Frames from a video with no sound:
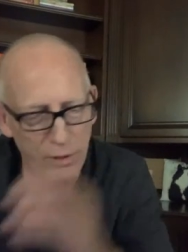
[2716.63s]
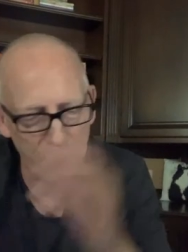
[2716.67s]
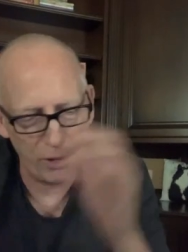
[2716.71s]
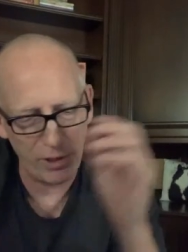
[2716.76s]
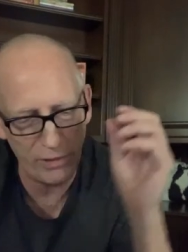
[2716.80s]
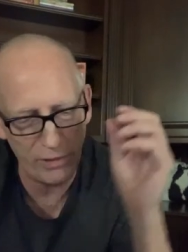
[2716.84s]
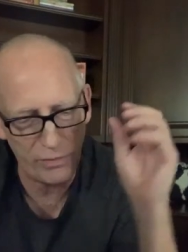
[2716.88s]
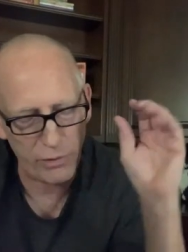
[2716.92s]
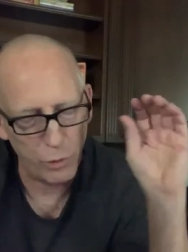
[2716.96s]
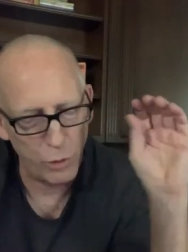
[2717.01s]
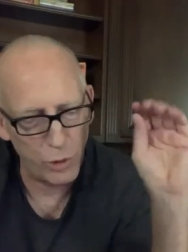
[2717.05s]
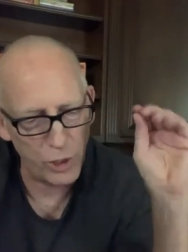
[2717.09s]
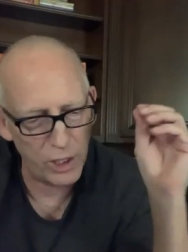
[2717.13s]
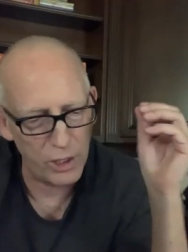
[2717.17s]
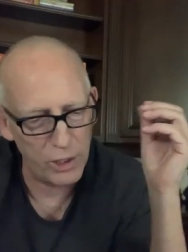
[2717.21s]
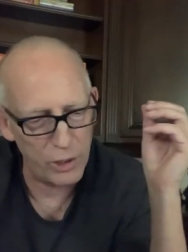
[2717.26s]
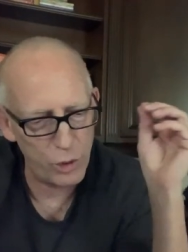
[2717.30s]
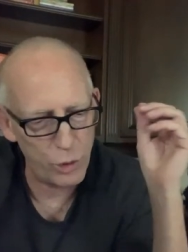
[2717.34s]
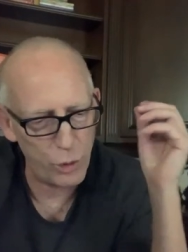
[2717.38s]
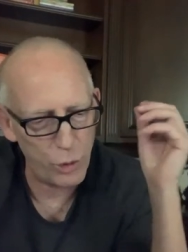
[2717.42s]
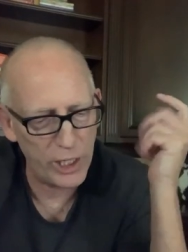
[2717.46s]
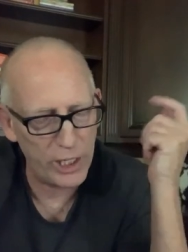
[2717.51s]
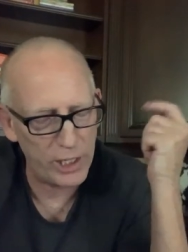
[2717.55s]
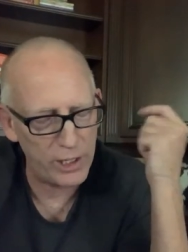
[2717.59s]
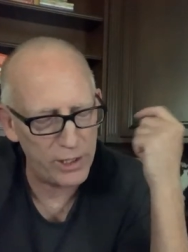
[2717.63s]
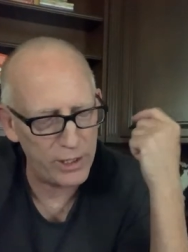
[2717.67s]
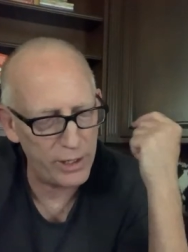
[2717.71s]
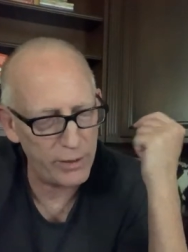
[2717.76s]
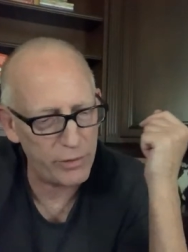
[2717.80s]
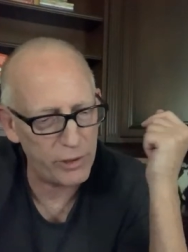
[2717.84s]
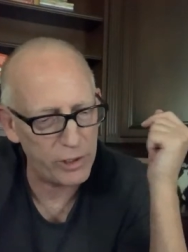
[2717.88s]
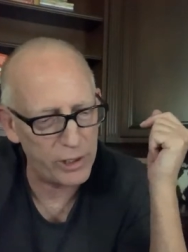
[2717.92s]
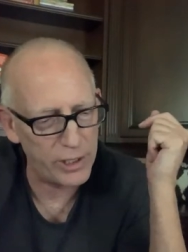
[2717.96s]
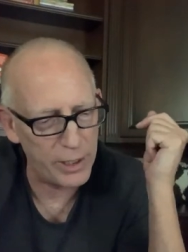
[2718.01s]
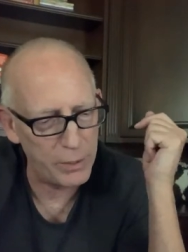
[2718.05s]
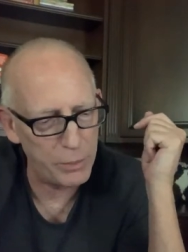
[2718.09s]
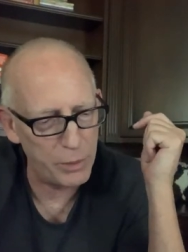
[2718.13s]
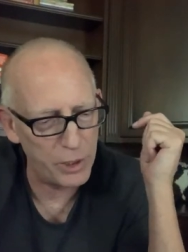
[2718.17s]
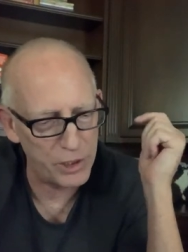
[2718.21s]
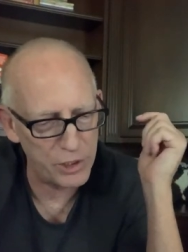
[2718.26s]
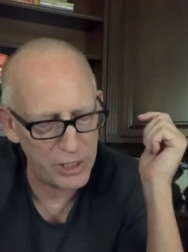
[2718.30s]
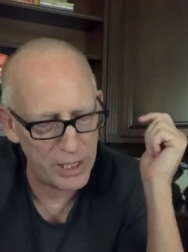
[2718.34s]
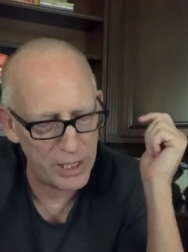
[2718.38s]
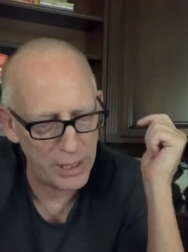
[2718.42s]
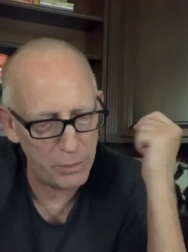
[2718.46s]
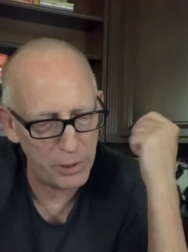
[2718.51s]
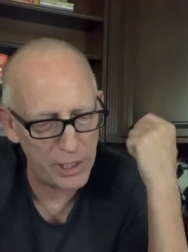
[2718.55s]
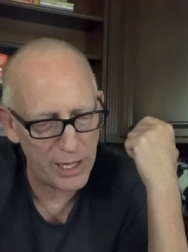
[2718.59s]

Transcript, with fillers: different, we're going to tweak it differently, but the same